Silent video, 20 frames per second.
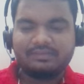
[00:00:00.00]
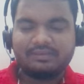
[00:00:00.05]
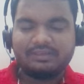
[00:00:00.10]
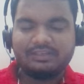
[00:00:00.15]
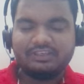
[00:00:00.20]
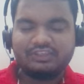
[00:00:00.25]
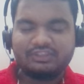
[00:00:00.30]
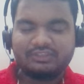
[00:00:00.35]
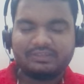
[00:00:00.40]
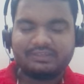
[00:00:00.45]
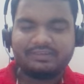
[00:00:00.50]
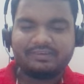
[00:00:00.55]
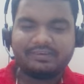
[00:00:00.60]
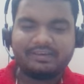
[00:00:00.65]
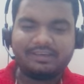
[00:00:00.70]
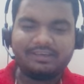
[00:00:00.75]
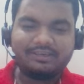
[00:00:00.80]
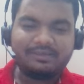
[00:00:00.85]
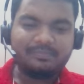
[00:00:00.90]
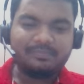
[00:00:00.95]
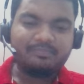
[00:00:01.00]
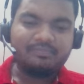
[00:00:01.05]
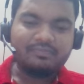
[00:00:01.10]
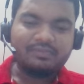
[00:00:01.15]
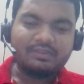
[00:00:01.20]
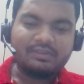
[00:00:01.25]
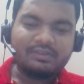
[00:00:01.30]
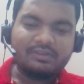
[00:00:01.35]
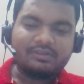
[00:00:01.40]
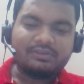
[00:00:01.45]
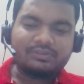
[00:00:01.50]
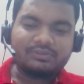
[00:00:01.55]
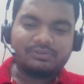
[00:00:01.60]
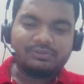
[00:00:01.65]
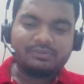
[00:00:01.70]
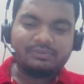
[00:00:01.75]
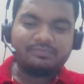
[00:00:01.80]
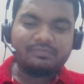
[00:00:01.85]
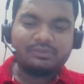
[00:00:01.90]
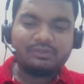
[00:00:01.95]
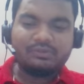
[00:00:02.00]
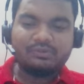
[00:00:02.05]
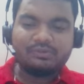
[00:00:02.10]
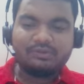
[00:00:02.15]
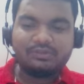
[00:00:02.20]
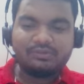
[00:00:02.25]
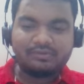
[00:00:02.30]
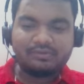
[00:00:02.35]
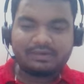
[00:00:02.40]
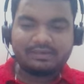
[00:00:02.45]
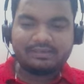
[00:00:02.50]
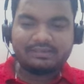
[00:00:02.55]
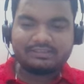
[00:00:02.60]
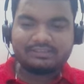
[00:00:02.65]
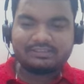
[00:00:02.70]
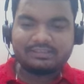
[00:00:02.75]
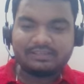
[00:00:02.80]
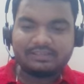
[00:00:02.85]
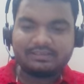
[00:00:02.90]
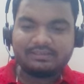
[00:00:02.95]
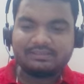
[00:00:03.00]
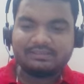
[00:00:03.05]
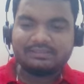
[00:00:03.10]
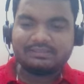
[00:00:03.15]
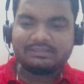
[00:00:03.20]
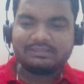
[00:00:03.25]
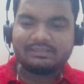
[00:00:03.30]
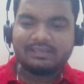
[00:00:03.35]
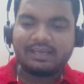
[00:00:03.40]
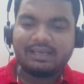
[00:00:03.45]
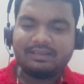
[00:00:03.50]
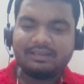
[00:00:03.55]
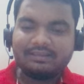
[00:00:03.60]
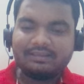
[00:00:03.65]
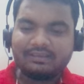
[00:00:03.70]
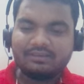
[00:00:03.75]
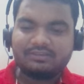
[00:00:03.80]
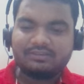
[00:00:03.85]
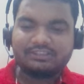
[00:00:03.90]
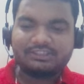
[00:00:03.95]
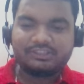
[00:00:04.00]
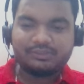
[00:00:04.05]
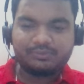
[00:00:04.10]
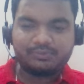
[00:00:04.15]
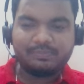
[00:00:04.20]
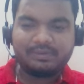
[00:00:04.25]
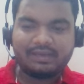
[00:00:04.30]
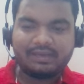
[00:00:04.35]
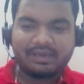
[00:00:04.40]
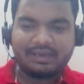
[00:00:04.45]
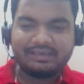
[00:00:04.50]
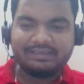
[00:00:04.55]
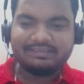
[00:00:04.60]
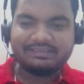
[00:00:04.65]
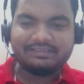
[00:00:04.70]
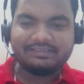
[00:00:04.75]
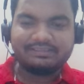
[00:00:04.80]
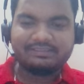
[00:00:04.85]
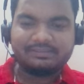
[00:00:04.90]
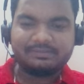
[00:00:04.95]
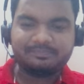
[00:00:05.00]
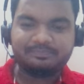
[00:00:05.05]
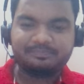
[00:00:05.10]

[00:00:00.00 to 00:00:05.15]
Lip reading: each other, right? So you need to understand this and the concepts behind it.